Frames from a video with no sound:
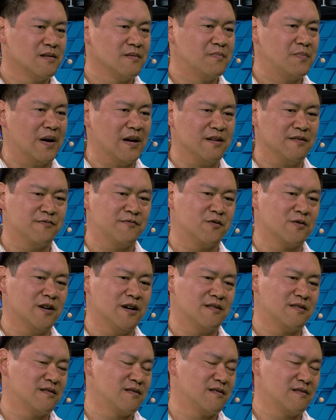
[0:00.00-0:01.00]
but for
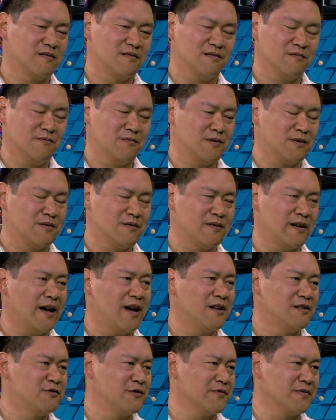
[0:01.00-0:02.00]
us, we're
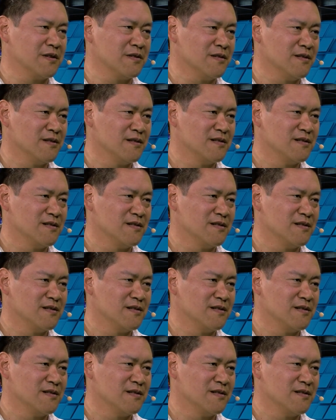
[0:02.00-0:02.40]
ad driven.